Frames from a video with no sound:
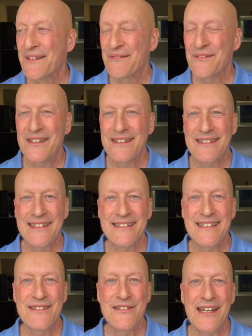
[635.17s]
feeling
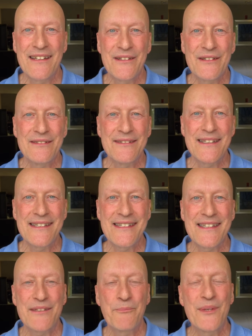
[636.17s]
the gentleness,
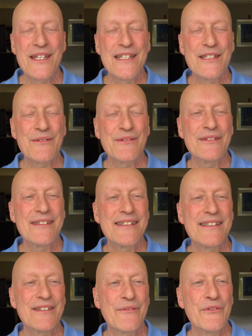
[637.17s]
the
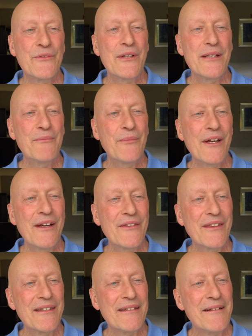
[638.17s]
peacefulness of your in breath,